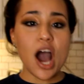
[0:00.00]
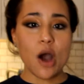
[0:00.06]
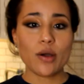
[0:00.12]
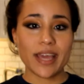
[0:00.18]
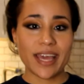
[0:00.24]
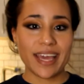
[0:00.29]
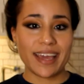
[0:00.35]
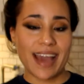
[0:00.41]

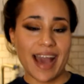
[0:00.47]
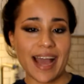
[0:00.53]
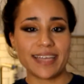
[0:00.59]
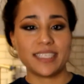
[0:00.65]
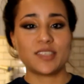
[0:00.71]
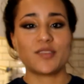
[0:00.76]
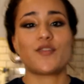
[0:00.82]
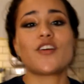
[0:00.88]
Okay,
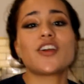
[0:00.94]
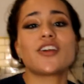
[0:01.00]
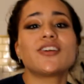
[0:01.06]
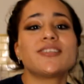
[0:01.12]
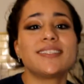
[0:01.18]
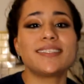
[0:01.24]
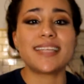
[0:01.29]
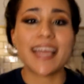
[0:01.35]
guys,
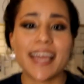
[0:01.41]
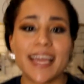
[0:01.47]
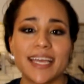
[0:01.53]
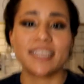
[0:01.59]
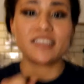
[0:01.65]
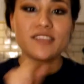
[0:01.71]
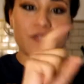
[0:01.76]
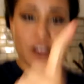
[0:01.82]
first
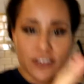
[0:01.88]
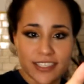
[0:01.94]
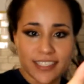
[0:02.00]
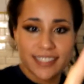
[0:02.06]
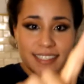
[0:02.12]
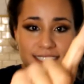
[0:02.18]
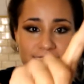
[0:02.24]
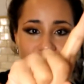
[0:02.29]
things
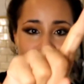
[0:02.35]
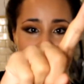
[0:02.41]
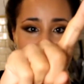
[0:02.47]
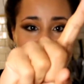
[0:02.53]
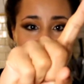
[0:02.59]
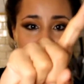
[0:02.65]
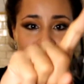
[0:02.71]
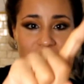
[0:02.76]
first.
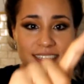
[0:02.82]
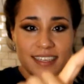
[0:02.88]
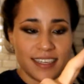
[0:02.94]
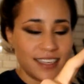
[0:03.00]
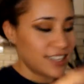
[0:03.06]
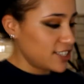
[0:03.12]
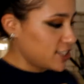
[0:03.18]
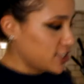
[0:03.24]

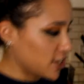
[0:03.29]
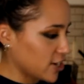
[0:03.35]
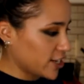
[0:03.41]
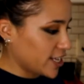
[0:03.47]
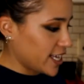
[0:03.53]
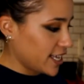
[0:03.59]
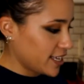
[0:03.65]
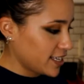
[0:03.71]
Turkey.